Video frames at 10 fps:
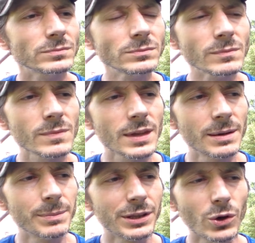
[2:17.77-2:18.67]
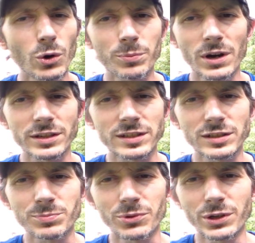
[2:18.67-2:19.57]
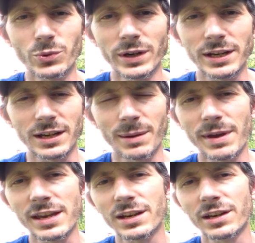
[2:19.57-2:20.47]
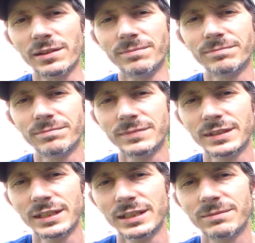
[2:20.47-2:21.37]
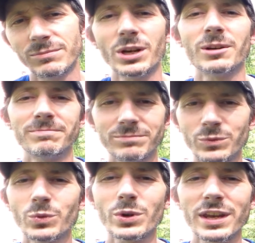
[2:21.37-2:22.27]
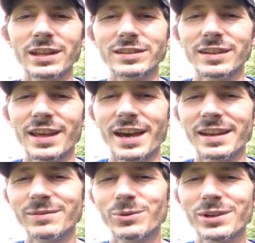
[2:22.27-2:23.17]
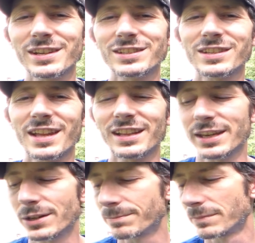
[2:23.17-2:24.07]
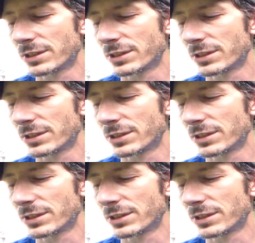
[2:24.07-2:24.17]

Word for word: But the whole process is pretty quick. I may cut, well, we'll get into that. We'll get into that later.